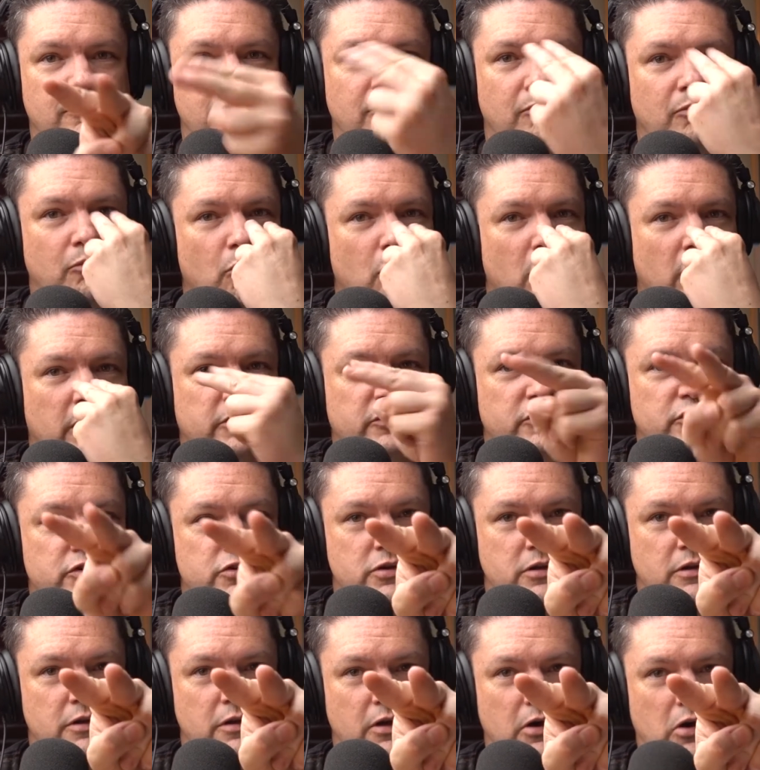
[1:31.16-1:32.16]

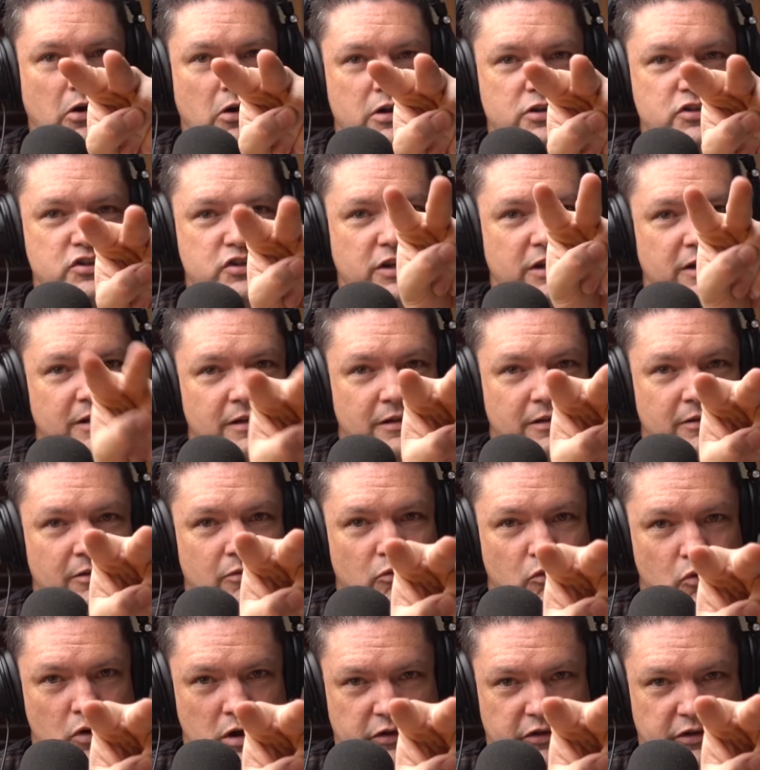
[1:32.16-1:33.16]
Watch Archer.
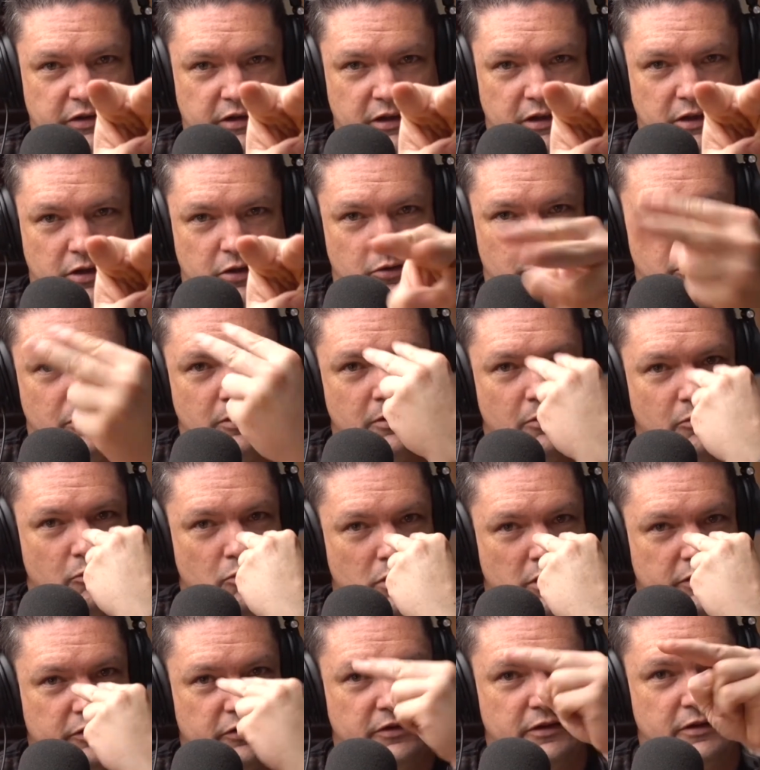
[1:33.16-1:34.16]
Watching you.
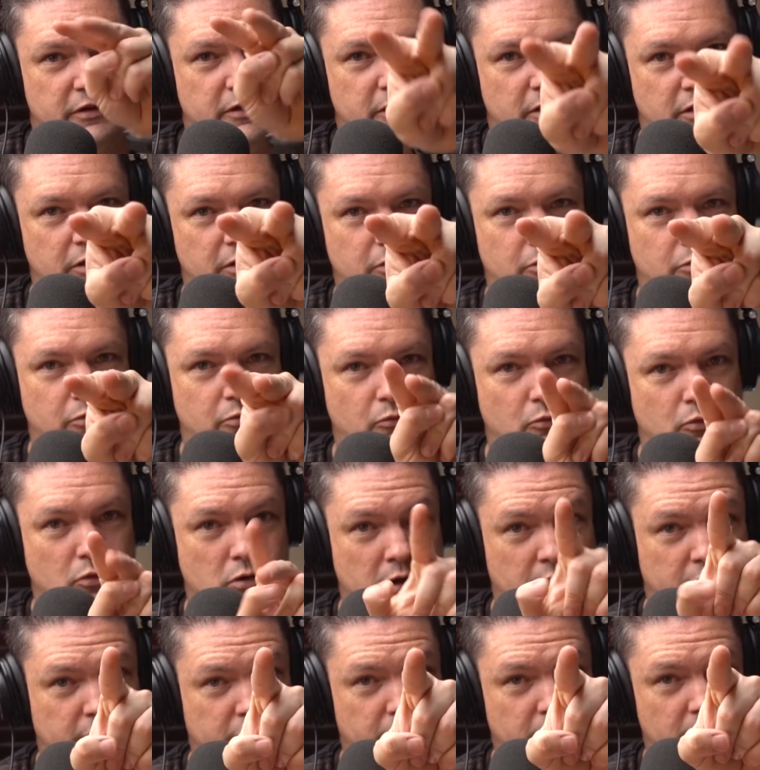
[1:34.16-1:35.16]
Watch
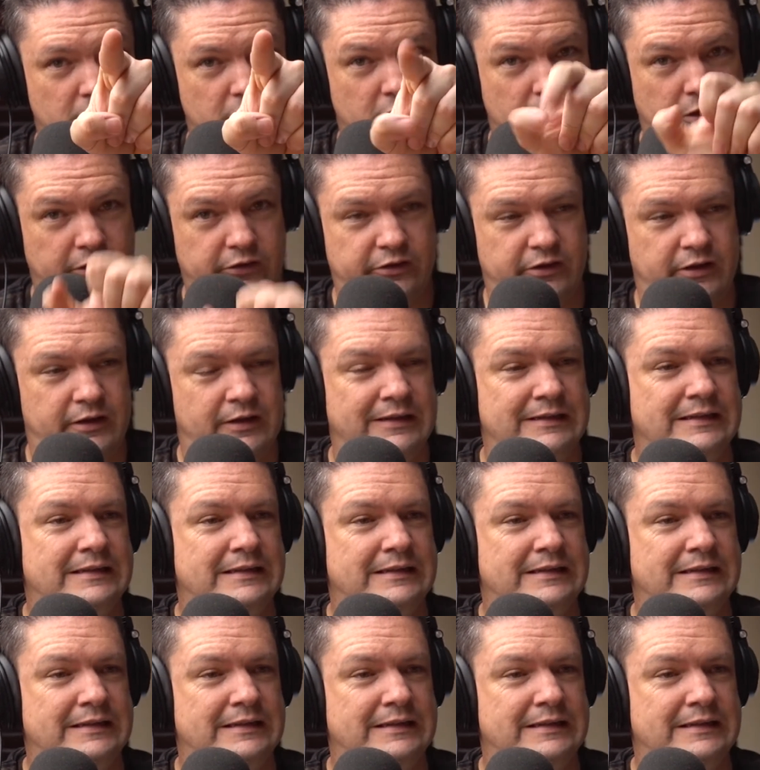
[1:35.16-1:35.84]
Archer.